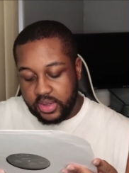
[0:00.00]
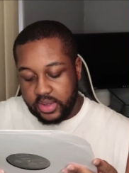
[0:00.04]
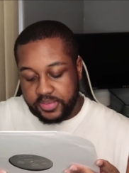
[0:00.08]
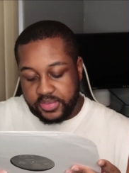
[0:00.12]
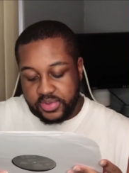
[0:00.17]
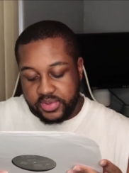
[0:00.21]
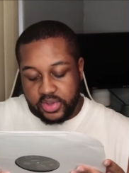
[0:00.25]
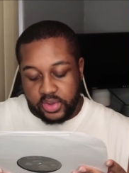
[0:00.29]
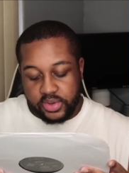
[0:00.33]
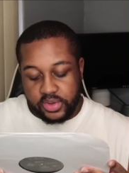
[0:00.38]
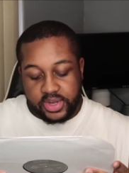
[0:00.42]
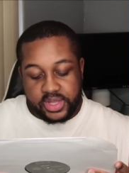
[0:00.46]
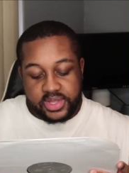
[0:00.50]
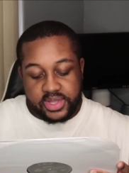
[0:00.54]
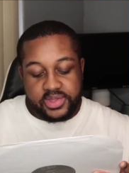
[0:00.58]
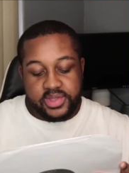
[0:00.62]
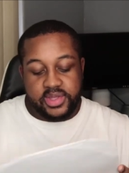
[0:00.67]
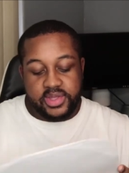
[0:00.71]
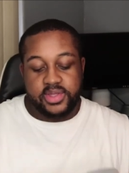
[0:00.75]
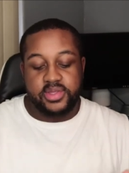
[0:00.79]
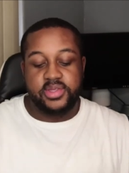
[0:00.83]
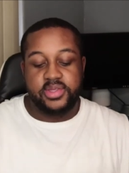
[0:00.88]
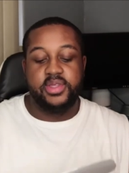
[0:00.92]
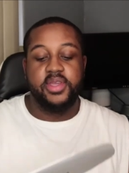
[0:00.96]
So this
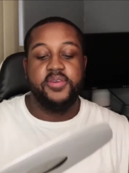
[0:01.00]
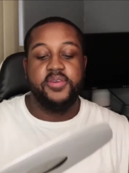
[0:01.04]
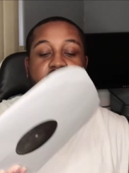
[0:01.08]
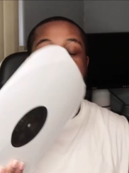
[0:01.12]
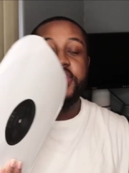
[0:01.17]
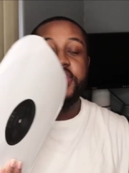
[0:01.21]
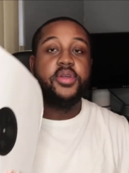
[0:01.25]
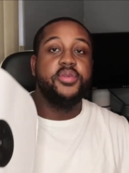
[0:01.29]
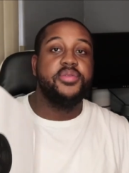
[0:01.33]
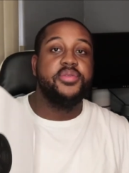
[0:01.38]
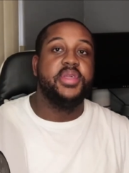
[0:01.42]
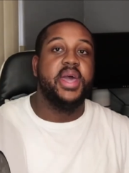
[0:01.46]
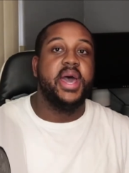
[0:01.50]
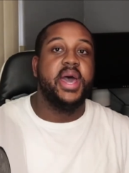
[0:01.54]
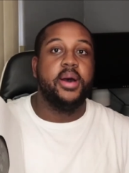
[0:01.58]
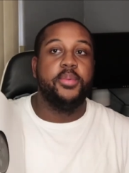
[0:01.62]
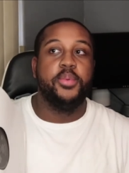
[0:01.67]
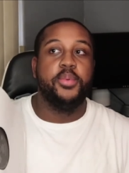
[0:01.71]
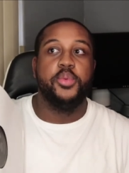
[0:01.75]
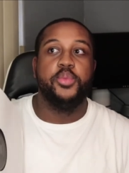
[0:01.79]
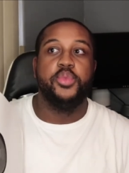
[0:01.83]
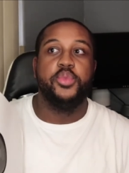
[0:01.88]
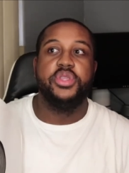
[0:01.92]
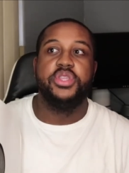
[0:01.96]
is the first
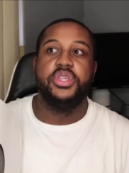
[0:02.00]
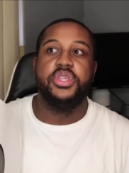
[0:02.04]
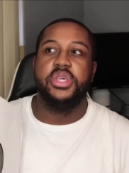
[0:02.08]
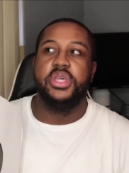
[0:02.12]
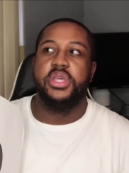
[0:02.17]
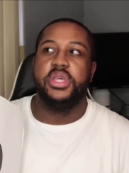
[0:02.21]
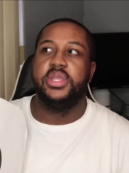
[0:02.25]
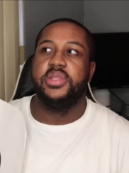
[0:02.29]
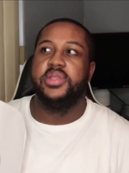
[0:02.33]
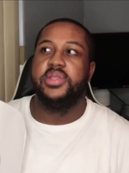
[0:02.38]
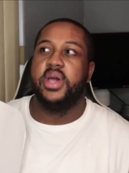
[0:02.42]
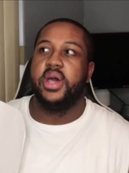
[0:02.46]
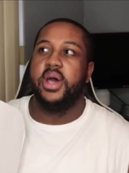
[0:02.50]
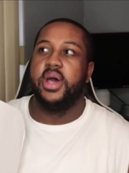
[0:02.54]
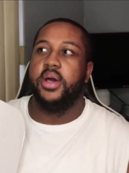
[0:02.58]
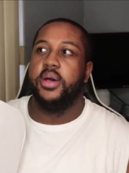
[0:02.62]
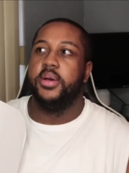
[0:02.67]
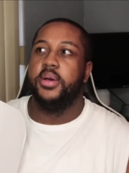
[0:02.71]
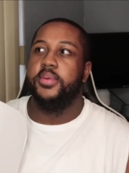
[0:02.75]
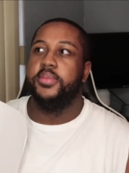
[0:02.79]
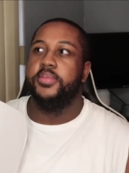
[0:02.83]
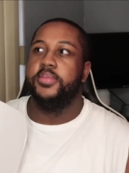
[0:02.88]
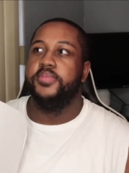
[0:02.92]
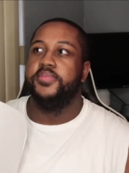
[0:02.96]
album, which is
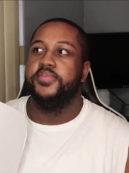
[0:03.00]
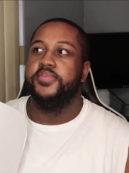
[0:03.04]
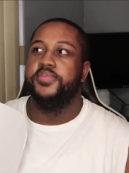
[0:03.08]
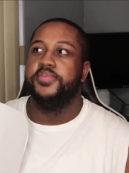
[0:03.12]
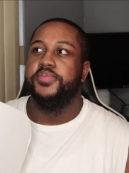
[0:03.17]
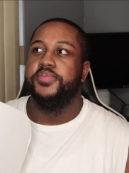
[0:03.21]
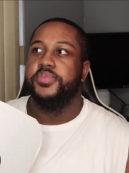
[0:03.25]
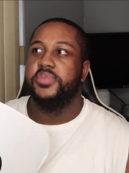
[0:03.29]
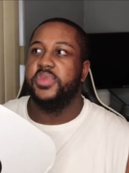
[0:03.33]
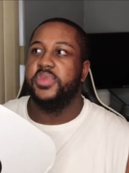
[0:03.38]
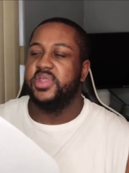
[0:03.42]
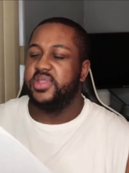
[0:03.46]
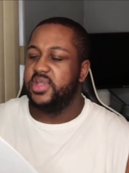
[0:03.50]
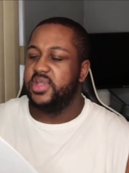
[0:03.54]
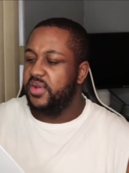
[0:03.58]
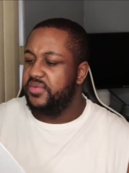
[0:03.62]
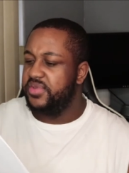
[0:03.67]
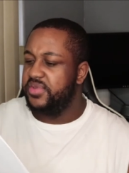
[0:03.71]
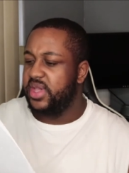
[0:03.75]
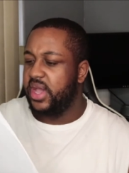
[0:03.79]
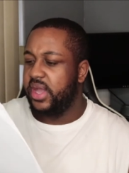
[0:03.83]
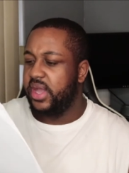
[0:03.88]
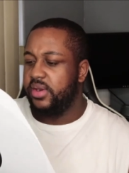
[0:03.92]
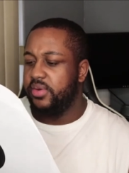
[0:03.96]
the
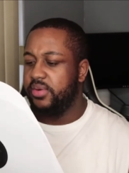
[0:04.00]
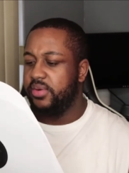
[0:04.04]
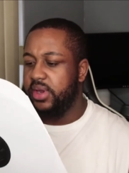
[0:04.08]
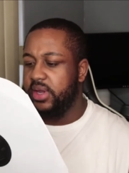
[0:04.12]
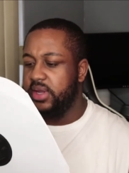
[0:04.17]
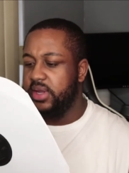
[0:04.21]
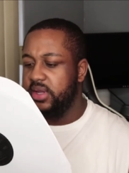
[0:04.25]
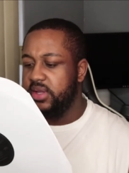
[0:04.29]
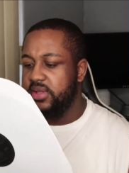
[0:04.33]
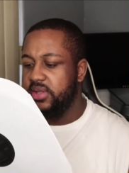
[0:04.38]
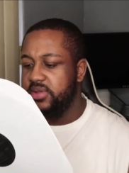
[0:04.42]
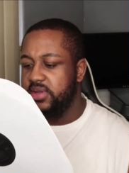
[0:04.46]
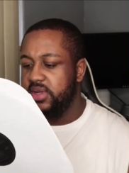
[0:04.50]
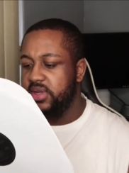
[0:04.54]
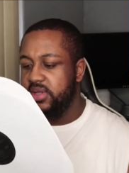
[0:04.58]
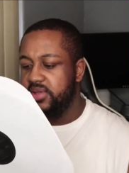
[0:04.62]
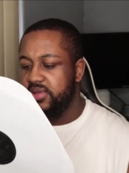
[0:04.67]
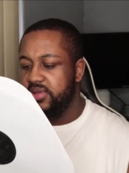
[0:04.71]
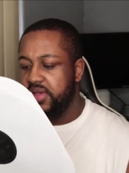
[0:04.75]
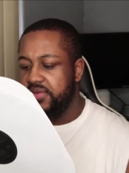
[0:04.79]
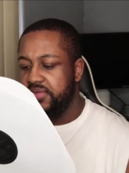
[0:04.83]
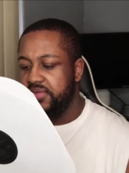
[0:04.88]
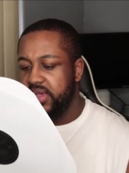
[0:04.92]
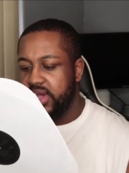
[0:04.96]
subtitle, right? Isn't it
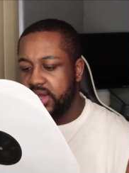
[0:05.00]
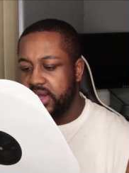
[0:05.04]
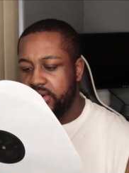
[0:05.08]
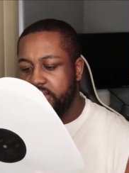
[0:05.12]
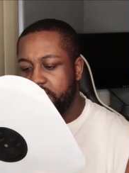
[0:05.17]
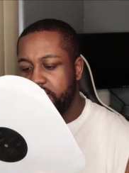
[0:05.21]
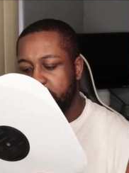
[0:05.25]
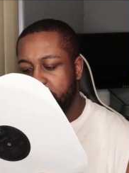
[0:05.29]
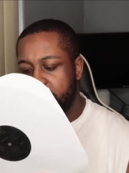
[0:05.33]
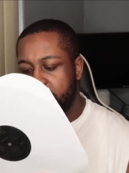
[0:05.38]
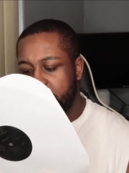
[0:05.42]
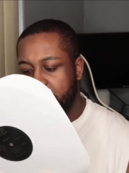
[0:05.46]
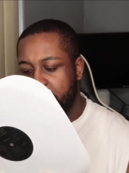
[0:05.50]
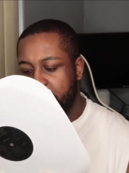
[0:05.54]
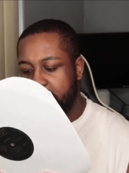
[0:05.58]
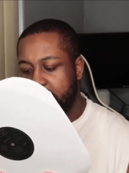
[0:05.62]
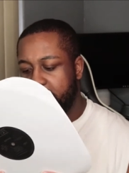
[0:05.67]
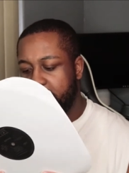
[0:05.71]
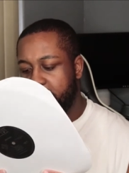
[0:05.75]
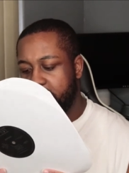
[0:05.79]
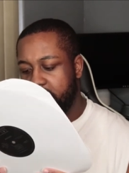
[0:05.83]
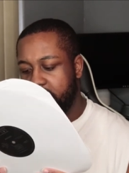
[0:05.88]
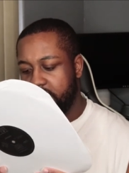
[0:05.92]
subtitle? Yeah.